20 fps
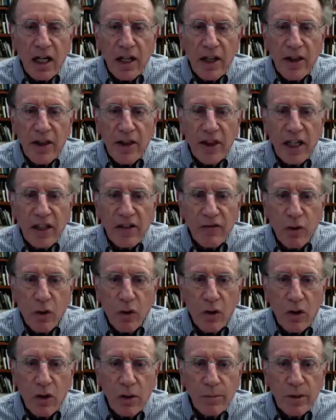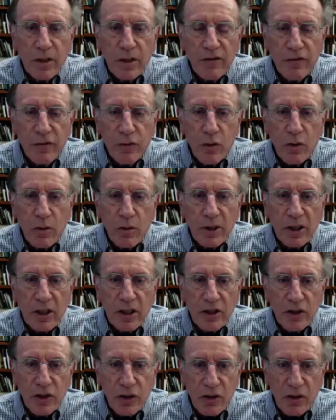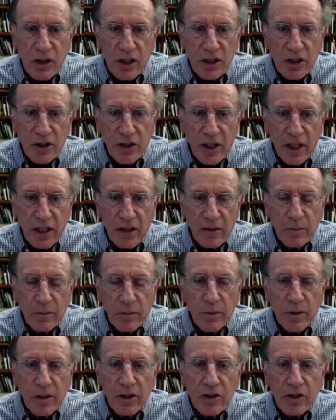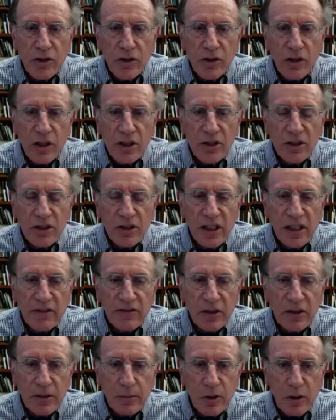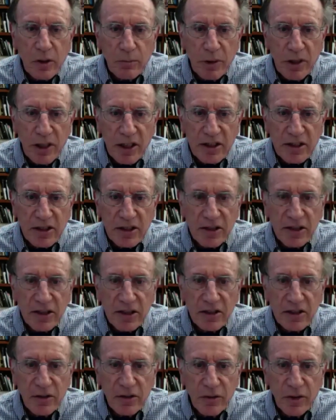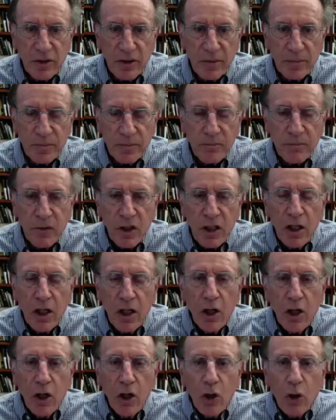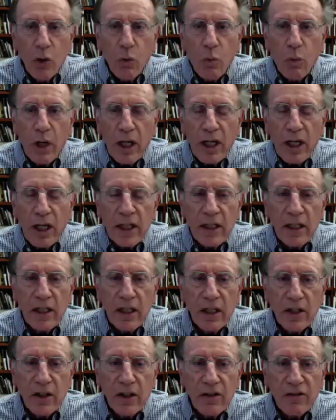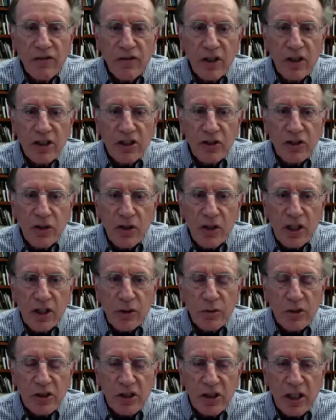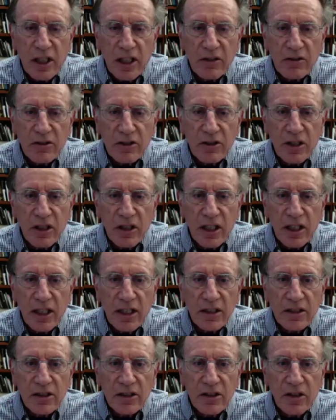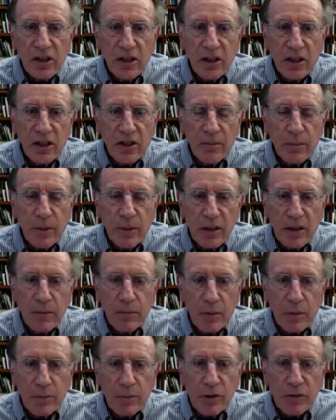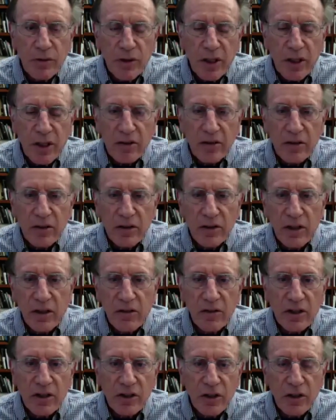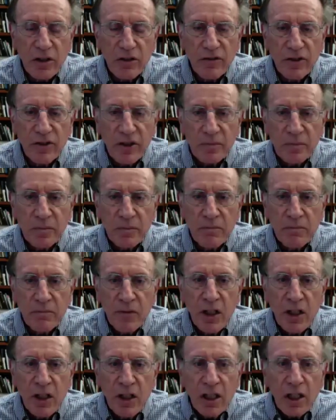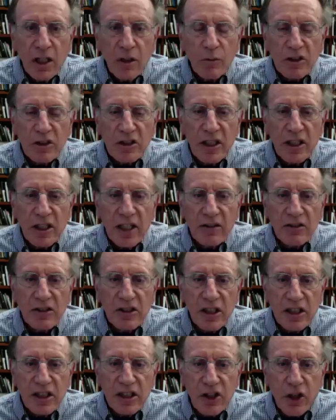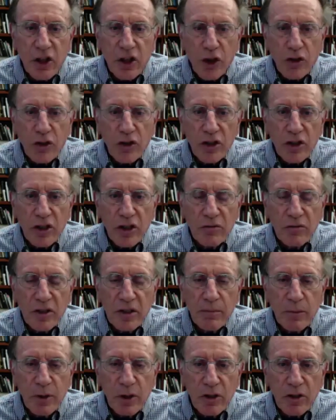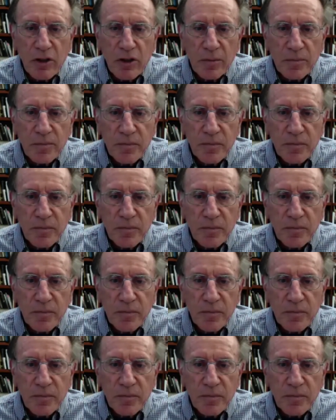They have all been formally charged now, but the charges have some complexities to them. When the first charge was announced against the main perpetrator, Derek Chauvin, it was announced as third-degree murder.